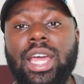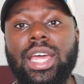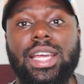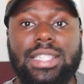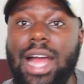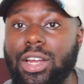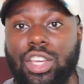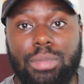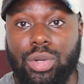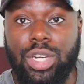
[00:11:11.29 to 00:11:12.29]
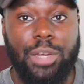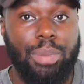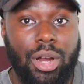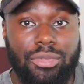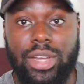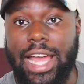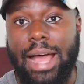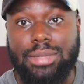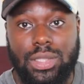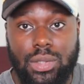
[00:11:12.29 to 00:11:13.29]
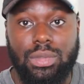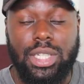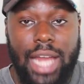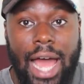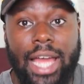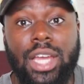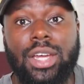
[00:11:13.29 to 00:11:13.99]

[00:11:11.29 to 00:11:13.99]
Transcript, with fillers: Is our community perfect? Absolutely not.